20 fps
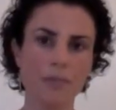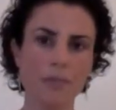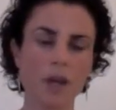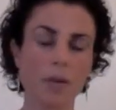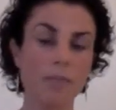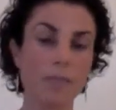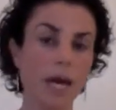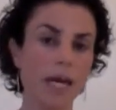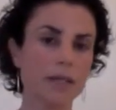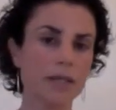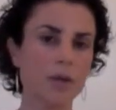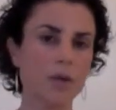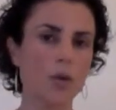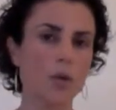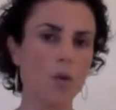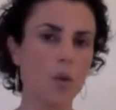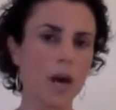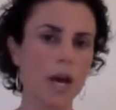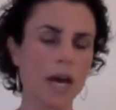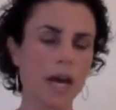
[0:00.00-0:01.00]
makes you
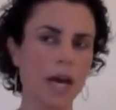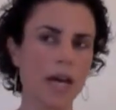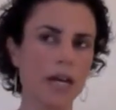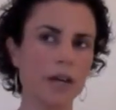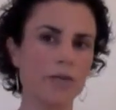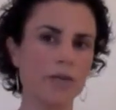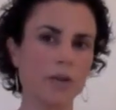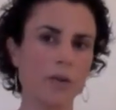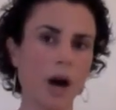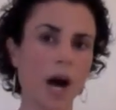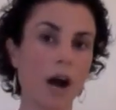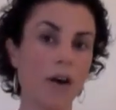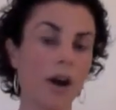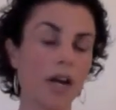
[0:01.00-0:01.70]
aware if you are